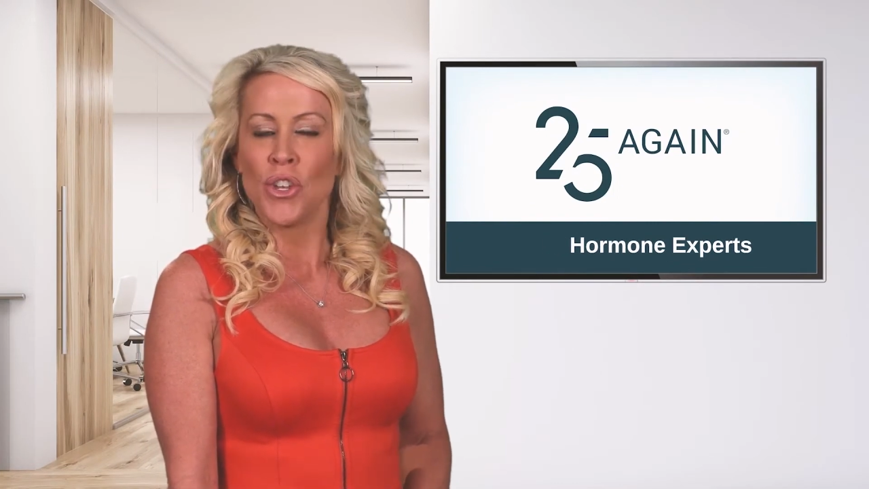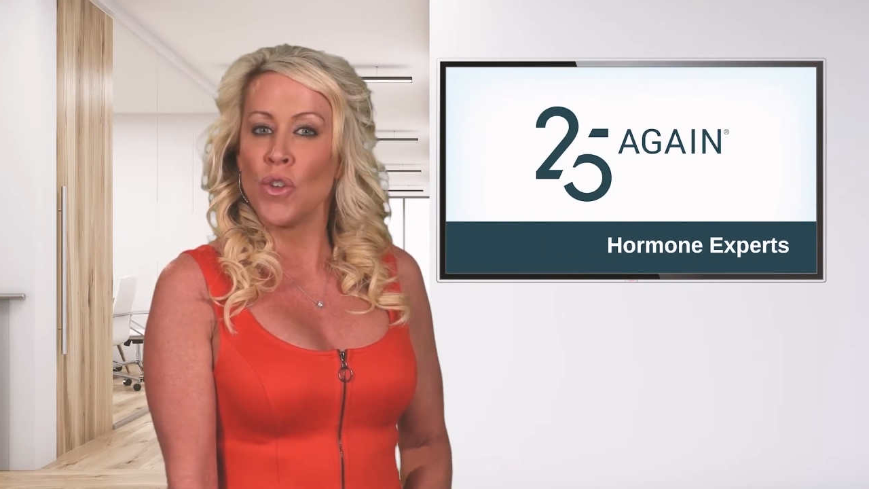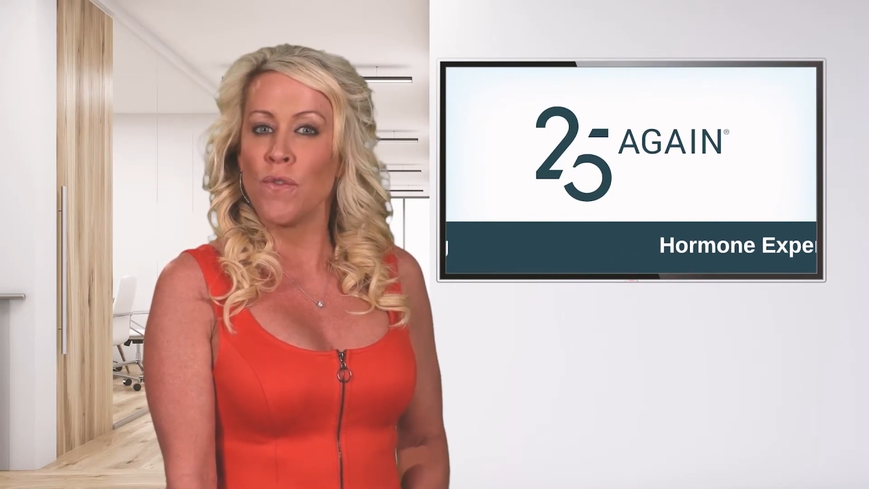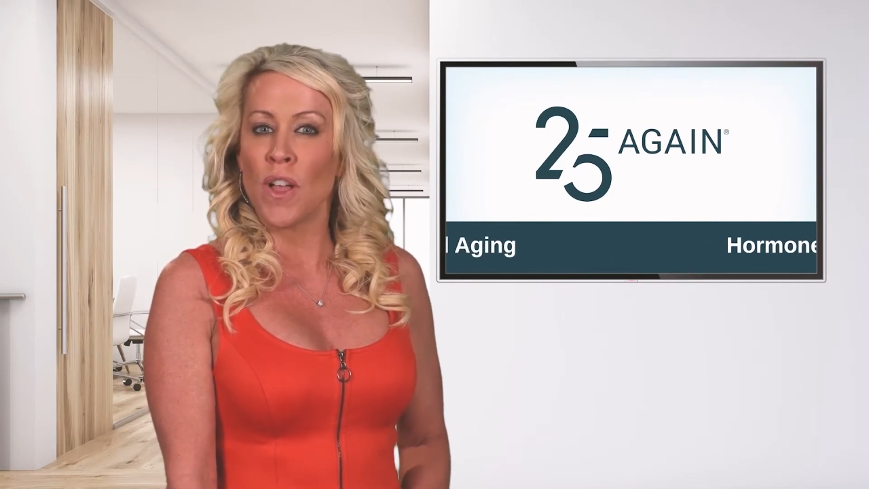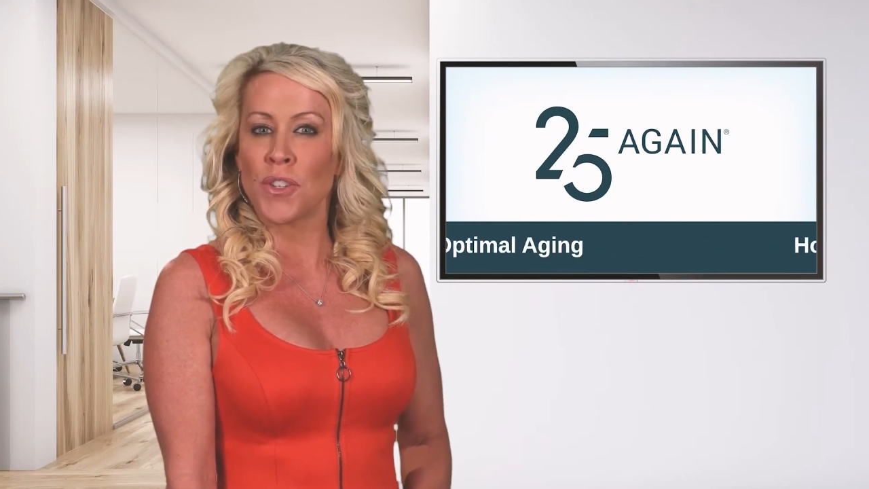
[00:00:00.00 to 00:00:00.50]

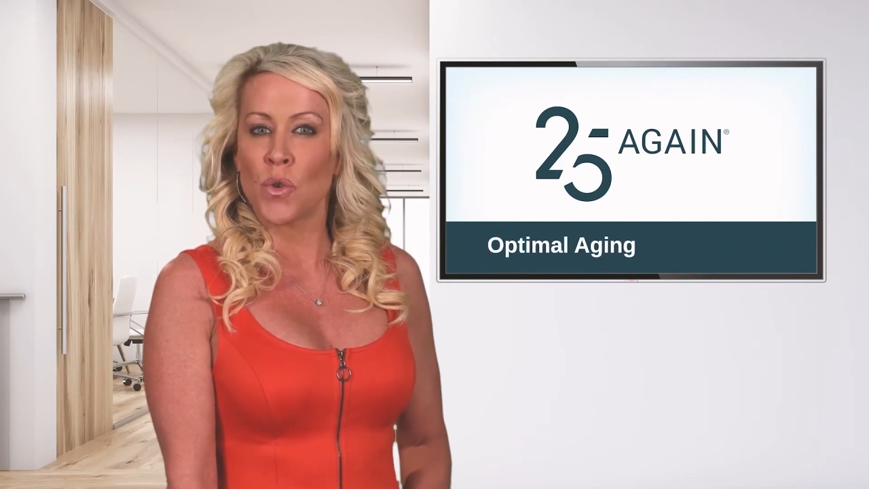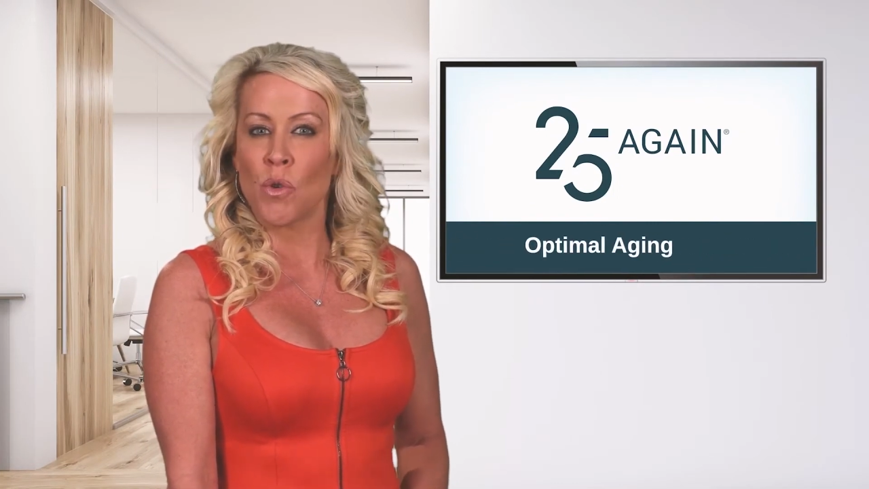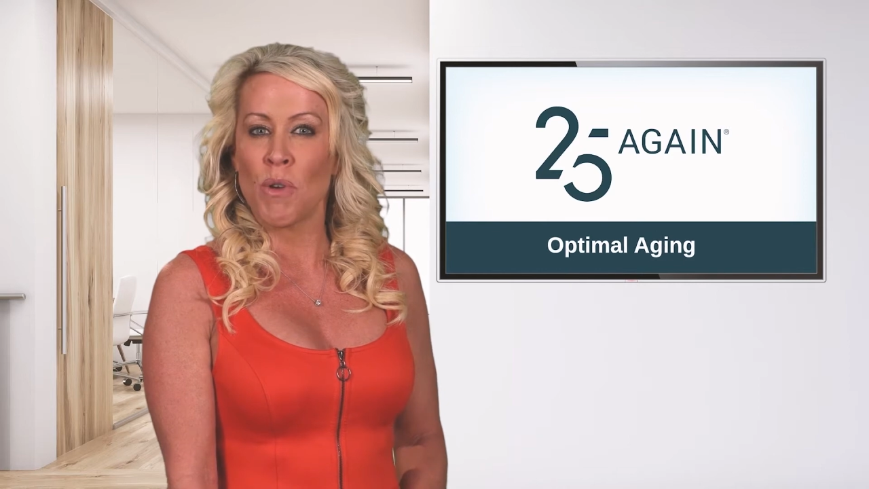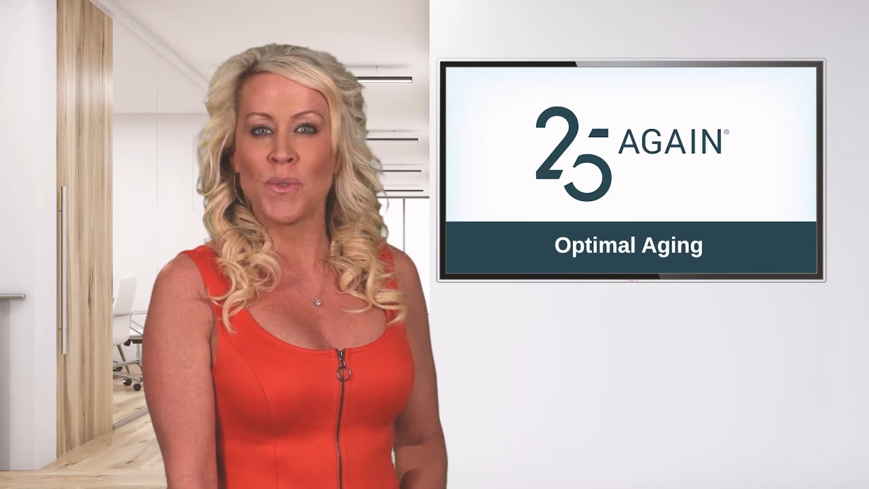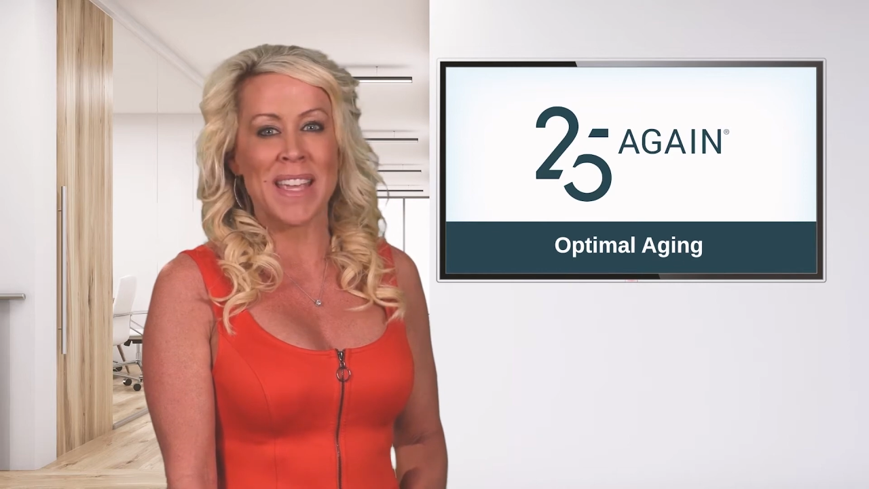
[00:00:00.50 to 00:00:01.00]
You've lost
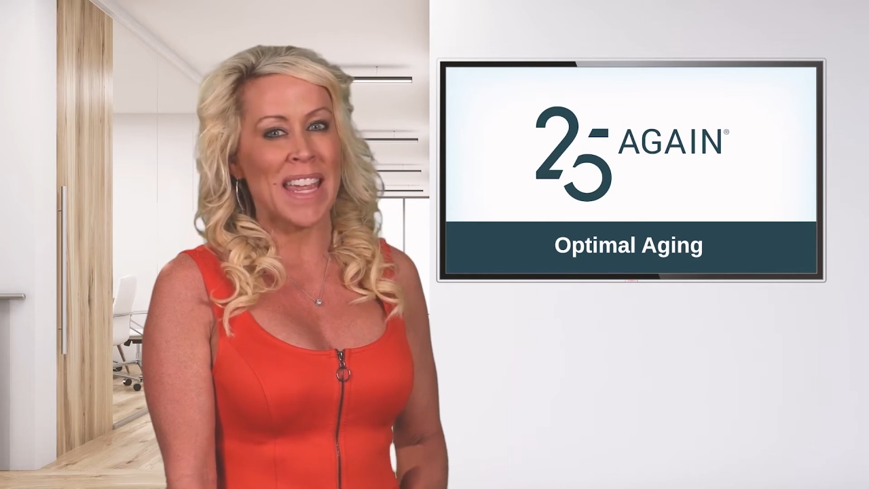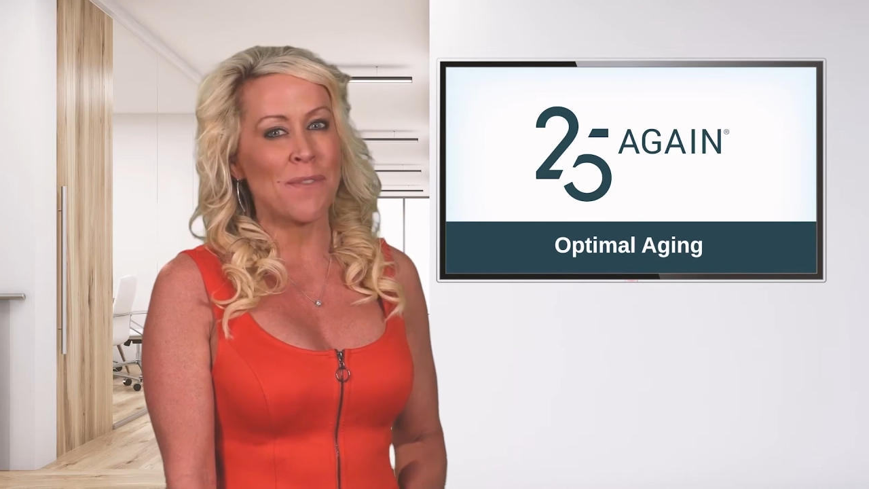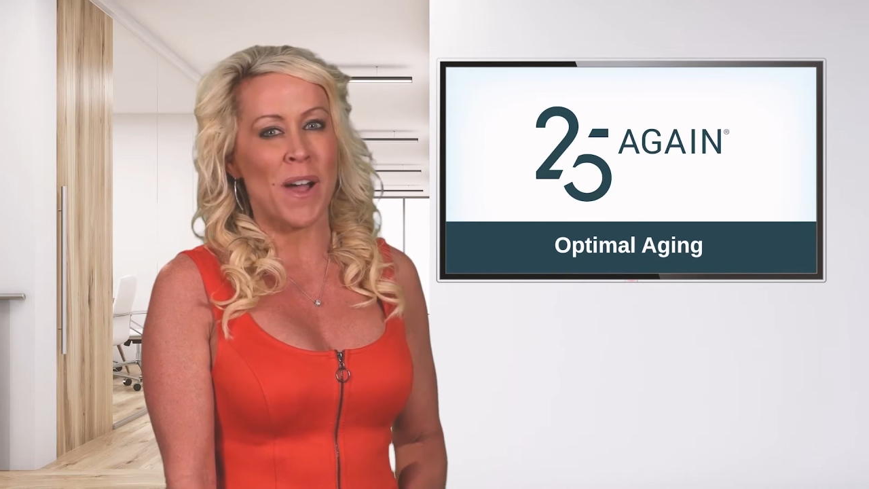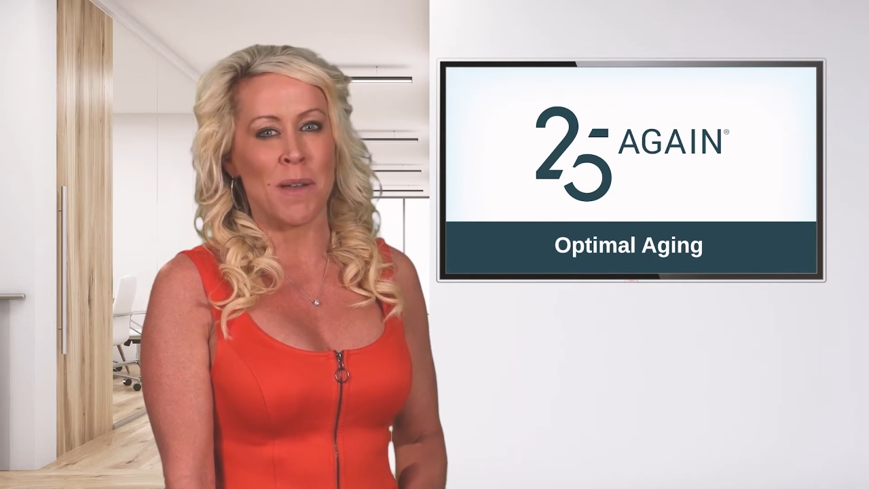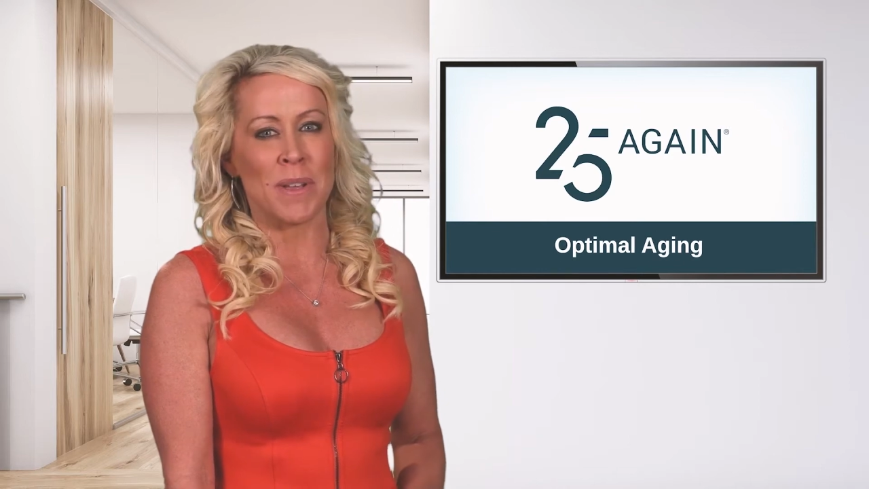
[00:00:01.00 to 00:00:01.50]
hormones
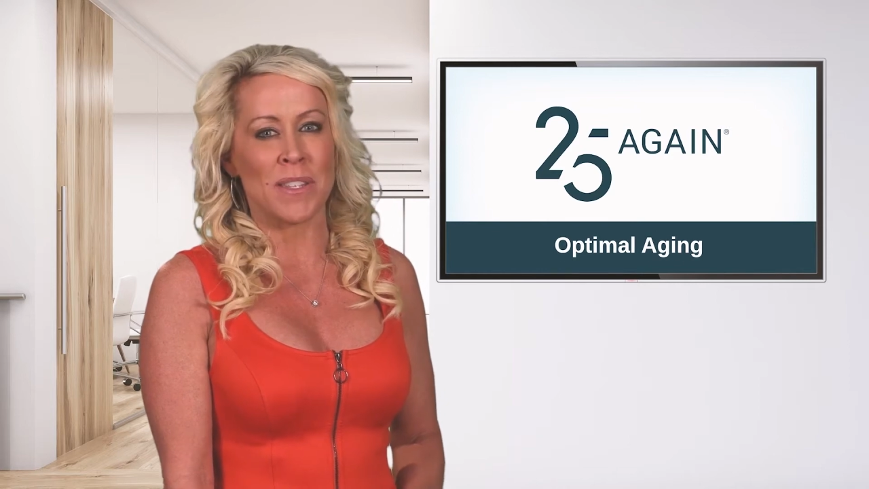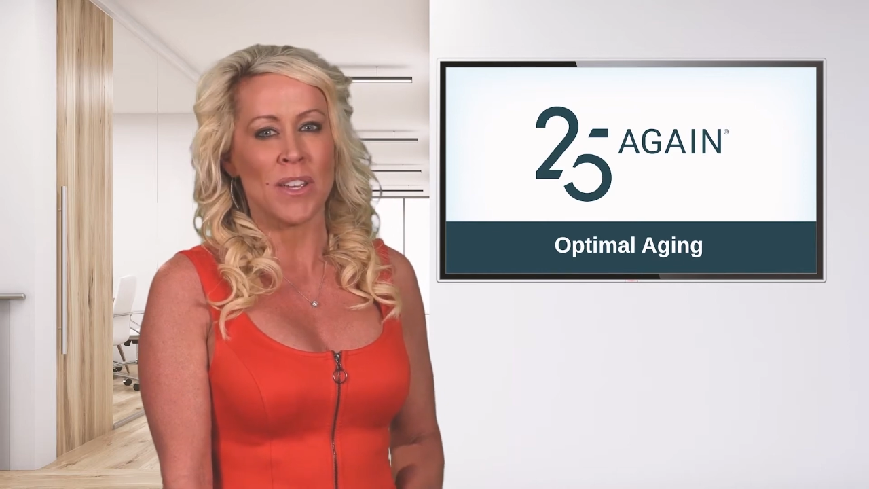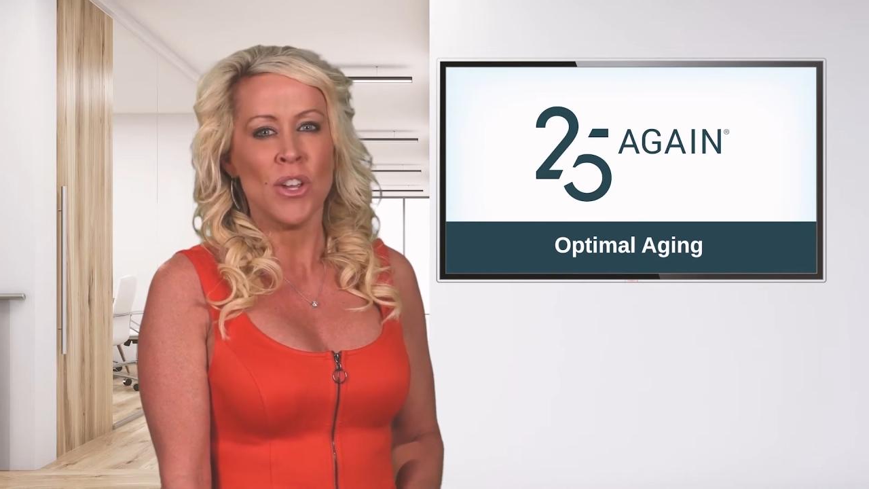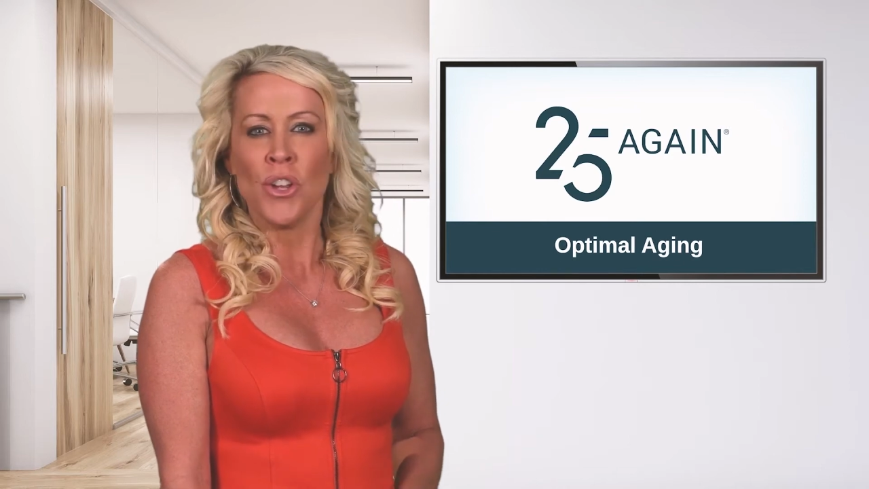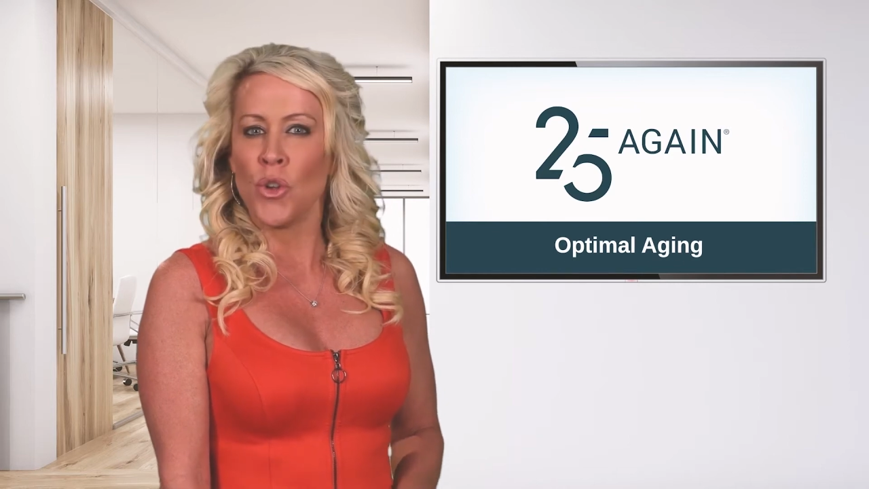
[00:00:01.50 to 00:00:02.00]
and vitamins.